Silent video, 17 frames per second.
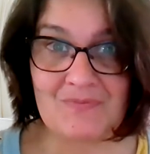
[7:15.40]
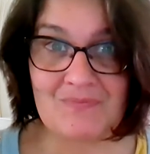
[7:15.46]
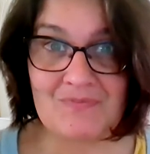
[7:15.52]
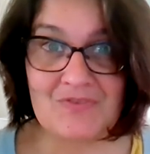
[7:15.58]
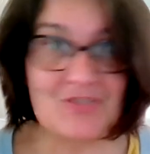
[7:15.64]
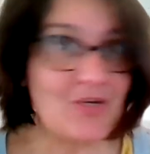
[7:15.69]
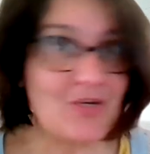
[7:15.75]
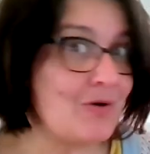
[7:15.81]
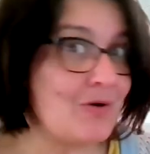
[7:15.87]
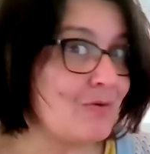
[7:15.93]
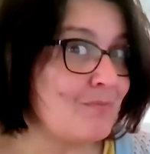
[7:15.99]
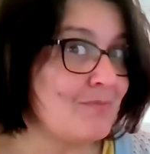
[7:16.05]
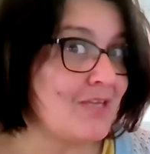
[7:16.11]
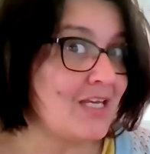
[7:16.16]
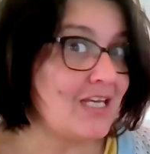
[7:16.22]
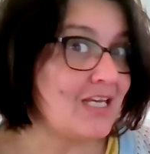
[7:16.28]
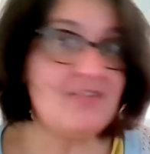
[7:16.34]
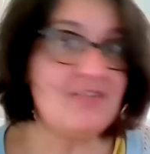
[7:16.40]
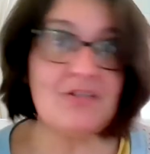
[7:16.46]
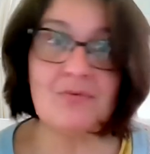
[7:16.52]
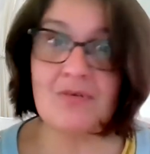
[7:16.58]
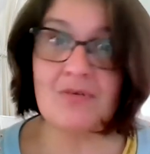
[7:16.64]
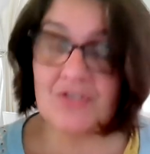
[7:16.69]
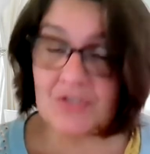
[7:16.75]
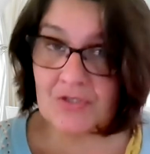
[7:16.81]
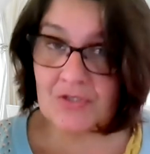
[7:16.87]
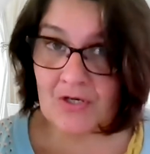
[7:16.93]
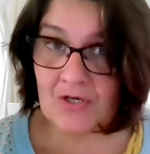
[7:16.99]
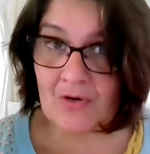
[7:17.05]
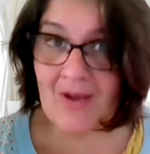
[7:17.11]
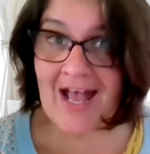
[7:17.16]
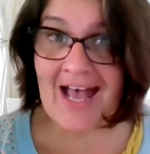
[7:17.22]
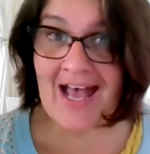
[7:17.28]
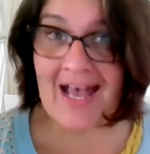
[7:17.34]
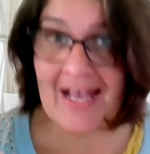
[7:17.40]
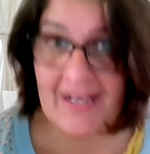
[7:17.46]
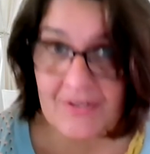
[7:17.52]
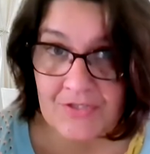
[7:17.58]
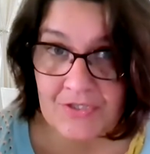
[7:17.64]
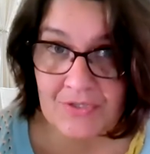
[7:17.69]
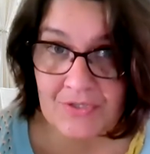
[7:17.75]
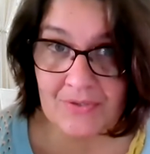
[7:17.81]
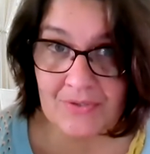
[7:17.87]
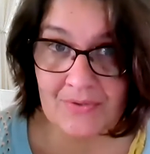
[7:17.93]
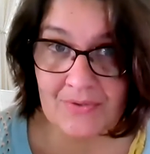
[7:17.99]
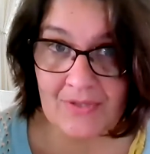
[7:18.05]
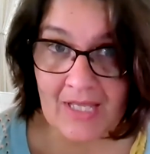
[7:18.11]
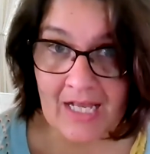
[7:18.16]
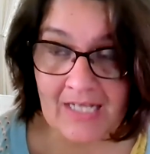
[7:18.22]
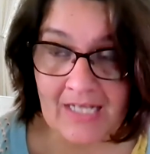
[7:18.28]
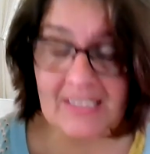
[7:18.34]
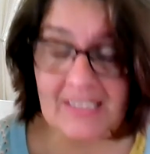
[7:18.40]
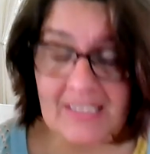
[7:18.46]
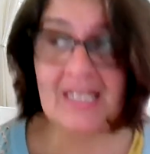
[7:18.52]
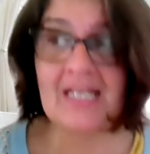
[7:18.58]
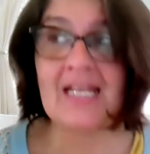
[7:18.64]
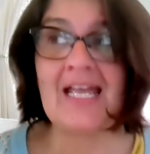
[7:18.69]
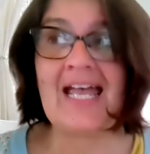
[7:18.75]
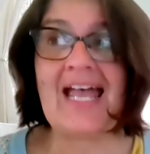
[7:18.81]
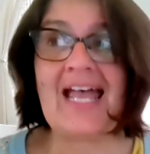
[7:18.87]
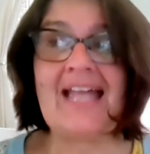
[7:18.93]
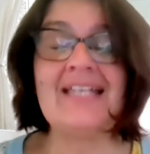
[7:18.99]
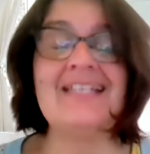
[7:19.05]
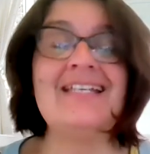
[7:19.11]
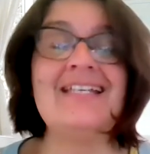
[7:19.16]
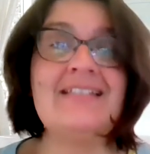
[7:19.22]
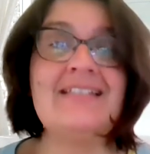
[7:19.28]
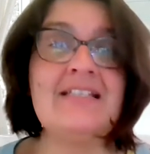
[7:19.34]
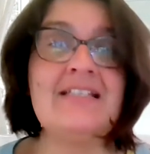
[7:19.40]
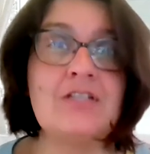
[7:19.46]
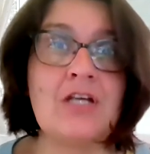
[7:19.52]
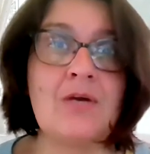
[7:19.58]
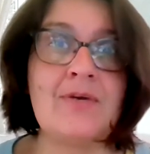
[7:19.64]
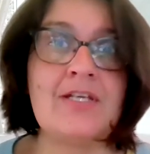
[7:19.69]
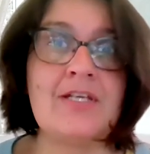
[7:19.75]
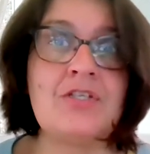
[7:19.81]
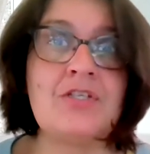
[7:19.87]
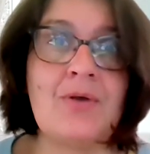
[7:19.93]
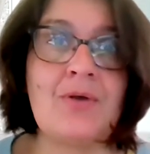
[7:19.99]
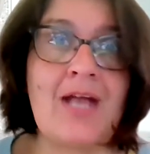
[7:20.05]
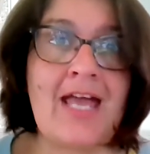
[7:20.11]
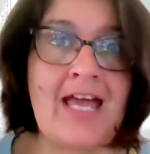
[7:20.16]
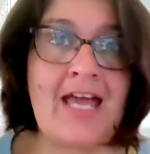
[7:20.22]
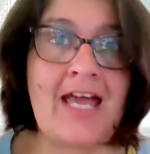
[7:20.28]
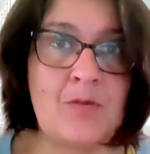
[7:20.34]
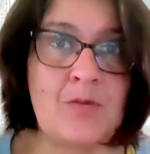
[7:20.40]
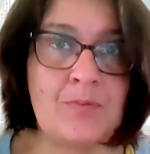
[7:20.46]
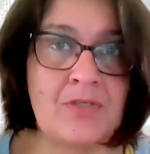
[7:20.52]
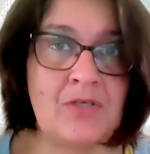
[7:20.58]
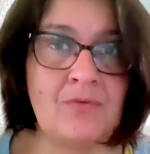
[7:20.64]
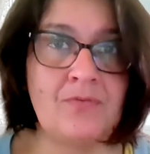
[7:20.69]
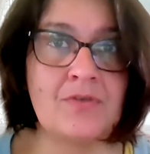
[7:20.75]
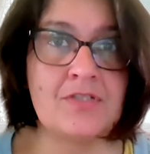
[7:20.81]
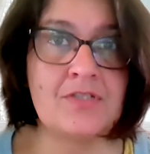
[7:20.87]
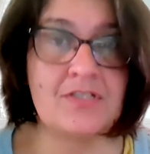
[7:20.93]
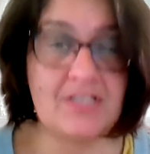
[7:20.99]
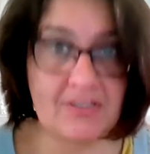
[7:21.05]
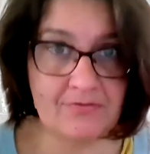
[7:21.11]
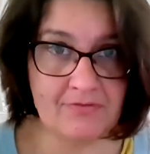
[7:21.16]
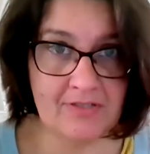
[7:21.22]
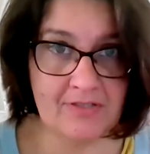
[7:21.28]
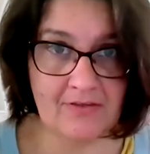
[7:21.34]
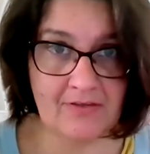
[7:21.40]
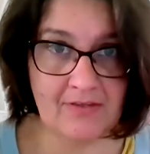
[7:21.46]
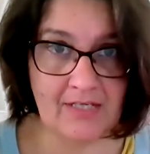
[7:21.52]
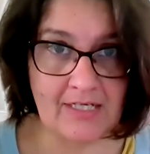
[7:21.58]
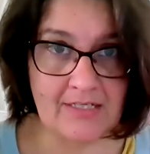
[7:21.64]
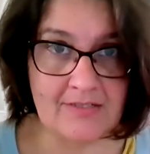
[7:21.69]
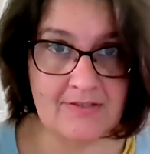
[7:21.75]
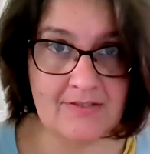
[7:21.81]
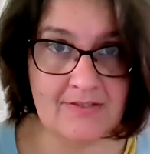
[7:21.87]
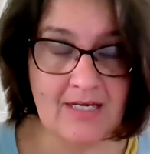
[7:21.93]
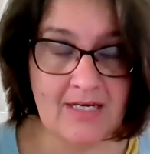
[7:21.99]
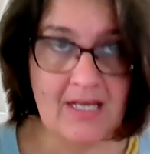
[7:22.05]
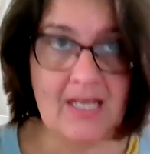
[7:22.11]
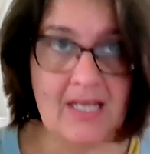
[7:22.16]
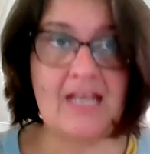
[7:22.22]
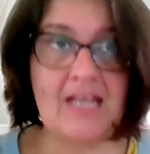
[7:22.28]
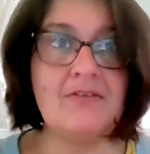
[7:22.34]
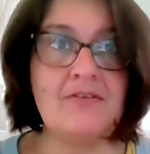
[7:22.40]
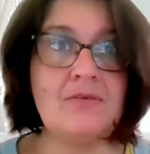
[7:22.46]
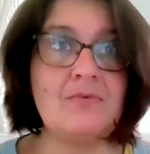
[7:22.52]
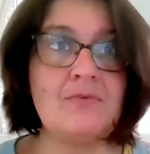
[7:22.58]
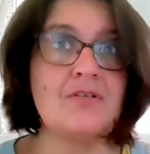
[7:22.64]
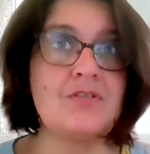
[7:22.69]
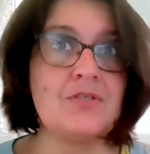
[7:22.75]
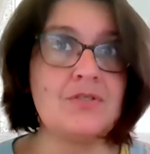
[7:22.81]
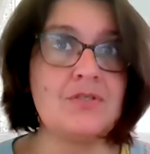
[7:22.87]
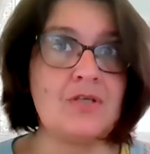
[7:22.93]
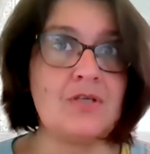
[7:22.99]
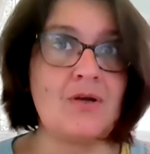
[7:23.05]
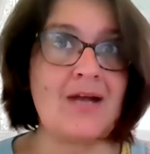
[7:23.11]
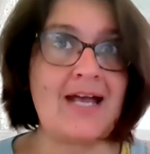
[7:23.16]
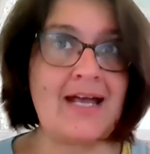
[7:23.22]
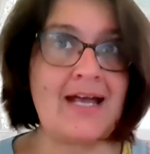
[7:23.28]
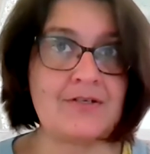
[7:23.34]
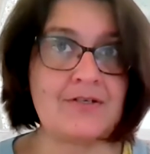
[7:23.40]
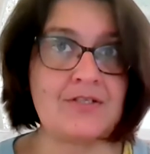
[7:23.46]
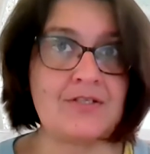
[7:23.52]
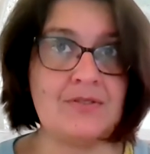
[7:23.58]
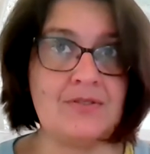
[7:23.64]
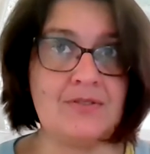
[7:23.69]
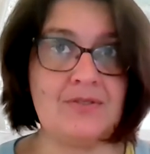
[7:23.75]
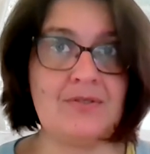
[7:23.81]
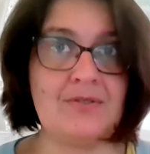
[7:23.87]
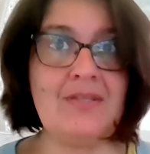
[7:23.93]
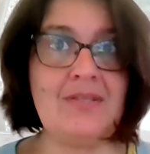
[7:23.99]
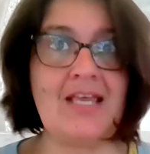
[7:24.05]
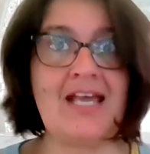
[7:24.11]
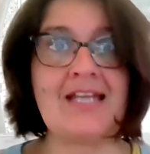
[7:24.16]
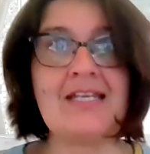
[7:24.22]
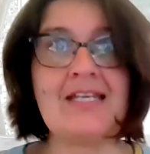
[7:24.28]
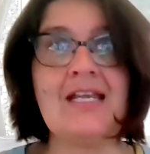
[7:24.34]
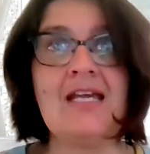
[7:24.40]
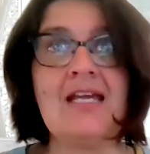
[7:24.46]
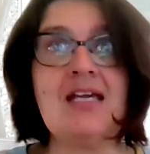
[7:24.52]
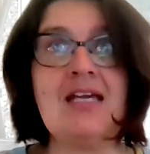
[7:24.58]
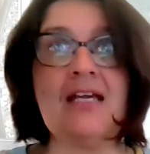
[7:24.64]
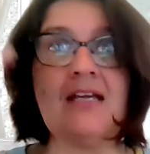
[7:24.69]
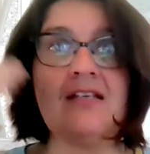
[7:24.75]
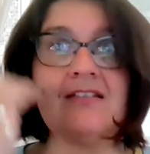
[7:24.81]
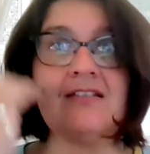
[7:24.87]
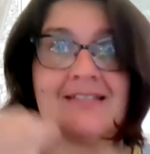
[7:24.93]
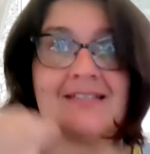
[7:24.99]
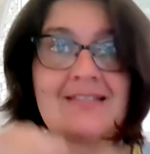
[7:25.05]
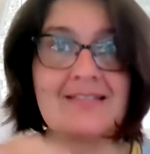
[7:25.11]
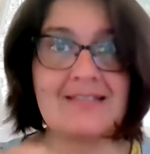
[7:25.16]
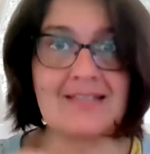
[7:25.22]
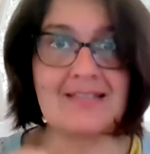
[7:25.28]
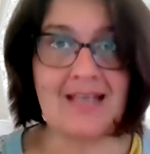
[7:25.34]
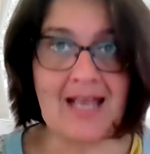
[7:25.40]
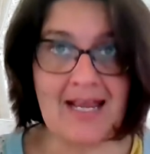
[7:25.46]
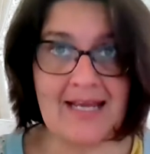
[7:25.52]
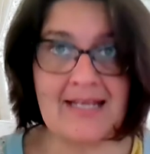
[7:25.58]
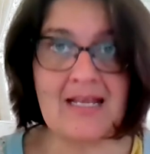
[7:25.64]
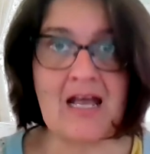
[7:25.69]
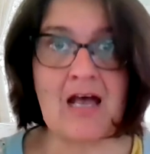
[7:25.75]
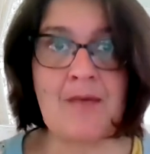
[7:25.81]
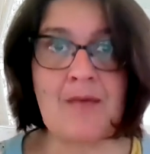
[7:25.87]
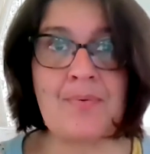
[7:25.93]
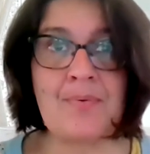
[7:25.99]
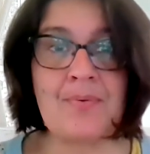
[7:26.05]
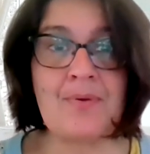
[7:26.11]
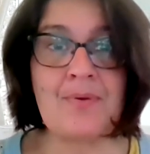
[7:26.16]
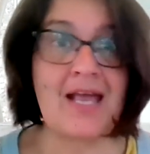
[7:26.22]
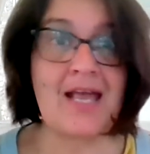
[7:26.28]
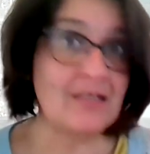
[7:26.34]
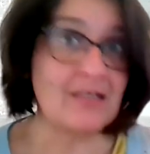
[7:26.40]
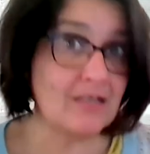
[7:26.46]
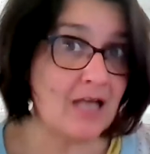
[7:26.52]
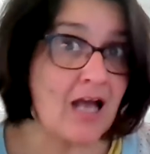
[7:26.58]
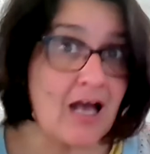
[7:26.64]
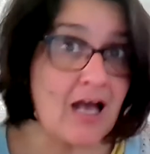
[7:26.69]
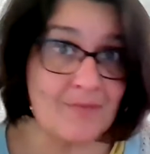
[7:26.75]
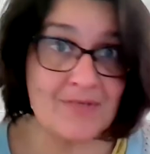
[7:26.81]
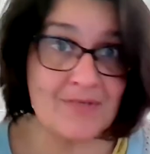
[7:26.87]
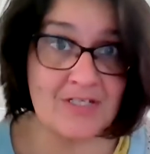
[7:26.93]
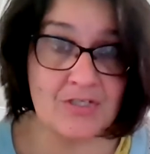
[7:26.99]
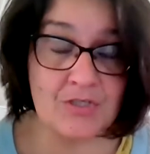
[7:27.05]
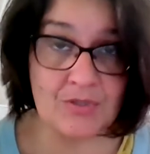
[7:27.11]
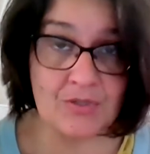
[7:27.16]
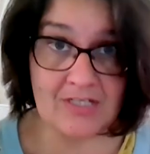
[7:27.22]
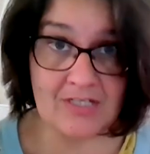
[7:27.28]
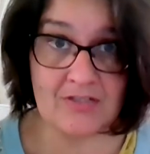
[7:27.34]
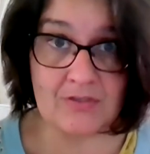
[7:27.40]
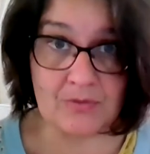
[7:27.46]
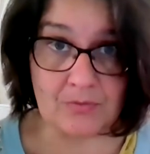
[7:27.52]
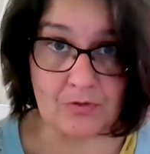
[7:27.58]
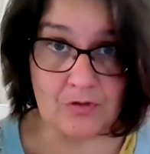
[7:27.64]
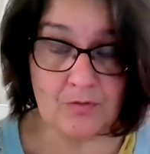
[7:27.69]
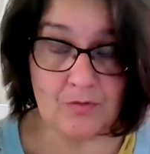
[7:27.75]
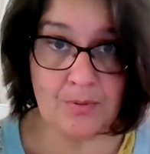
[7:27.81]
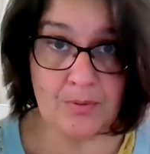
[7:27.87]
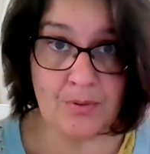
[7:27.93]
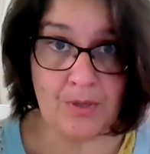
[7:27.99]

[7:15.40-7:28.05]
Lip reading: So, if you want to know how to do that, and this is going to help you for different things, if you want to know how to do that, sign up and come into this group